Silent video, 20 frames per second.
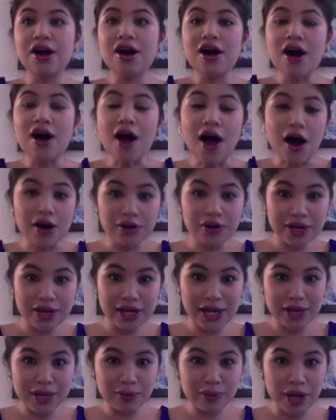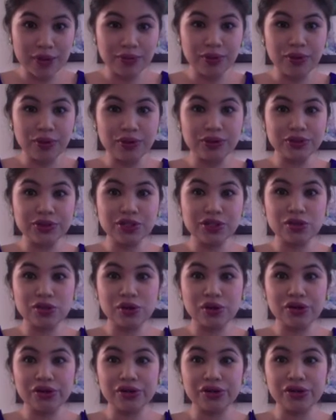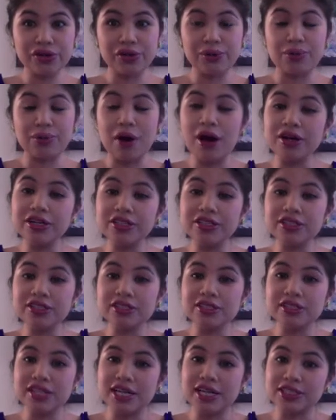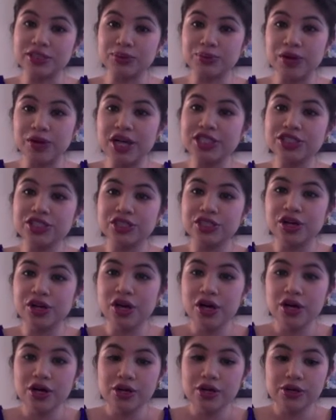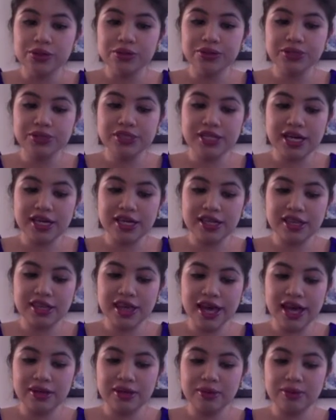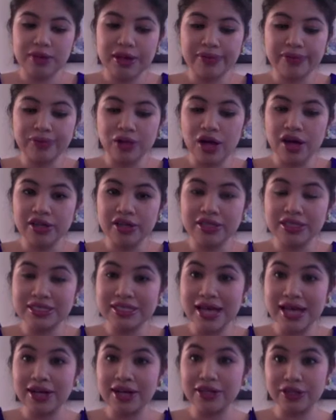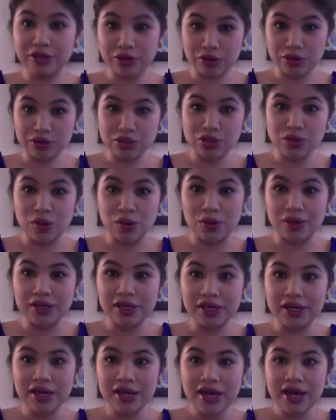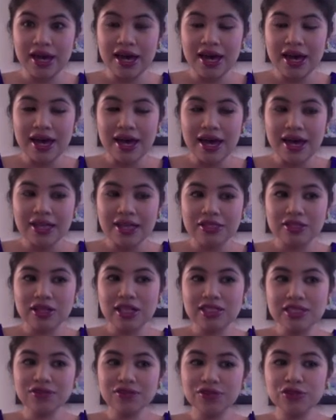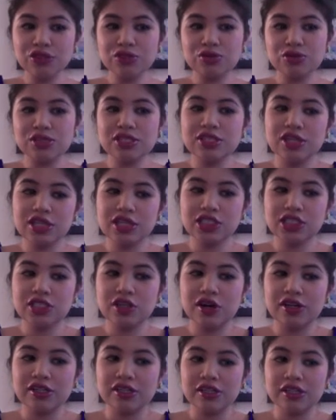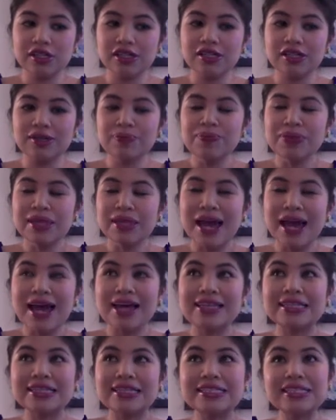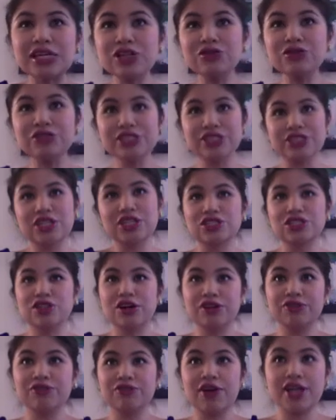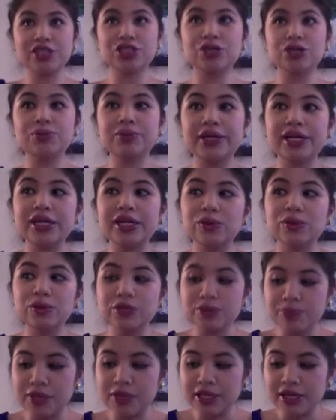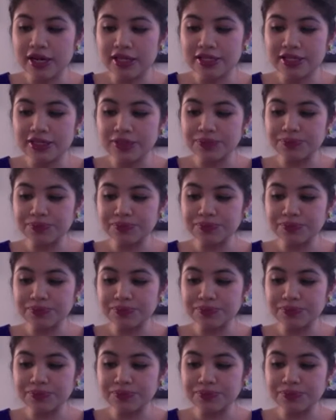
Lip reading: RA and bipolar disorder, or Parkinson's and depression, who say that my blog is telling their story. So that's the first reason I started it. And the second reason I started Fashionably Ill was because